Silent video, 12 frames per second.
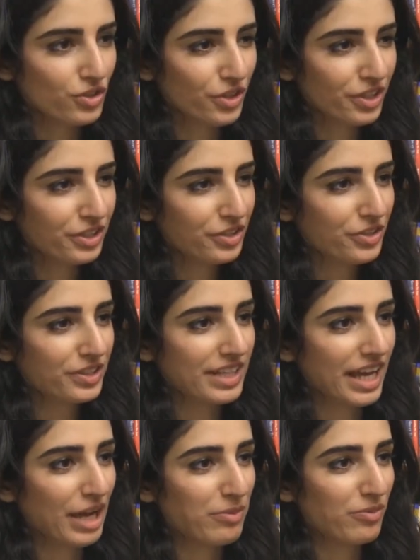During your
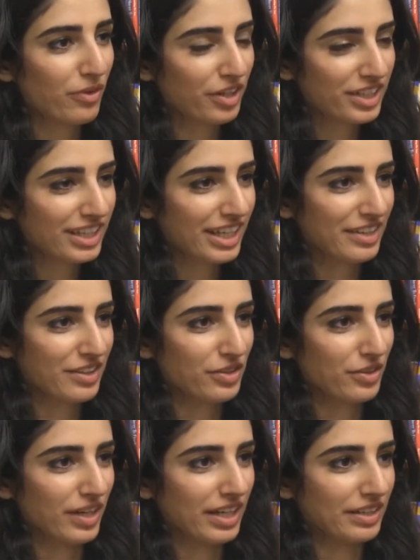time working at the
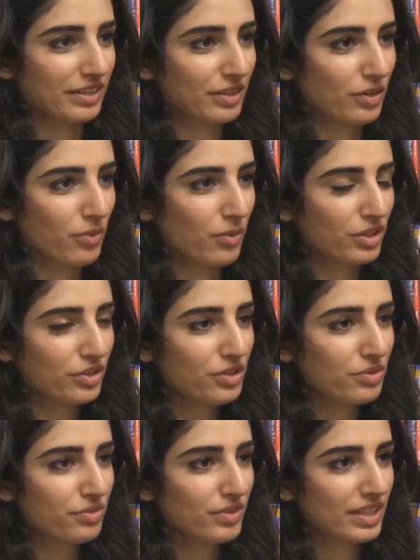UN, what do
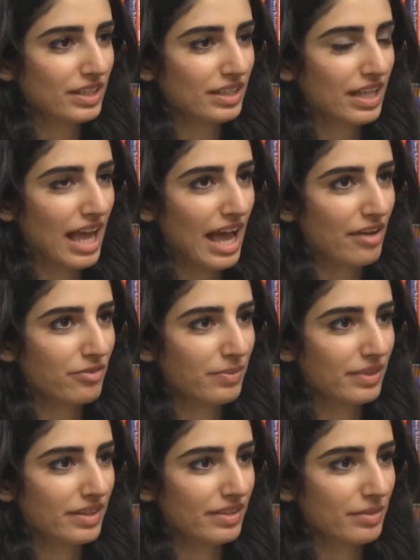you feel have
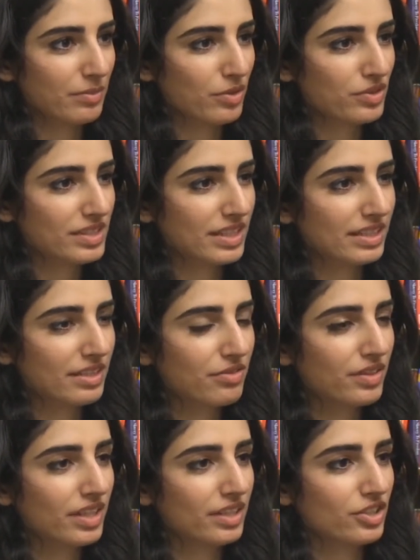been the most
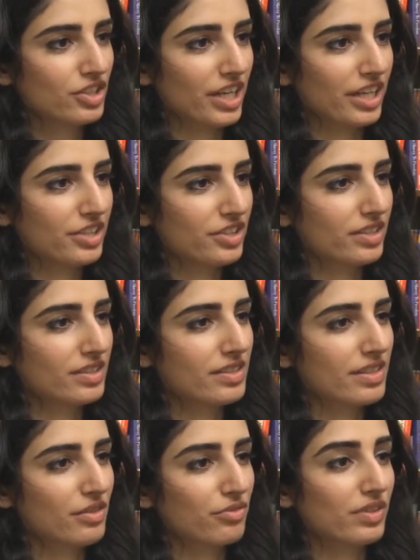significant changes
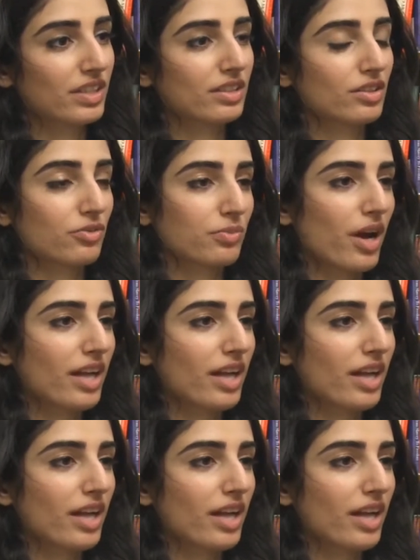in the field of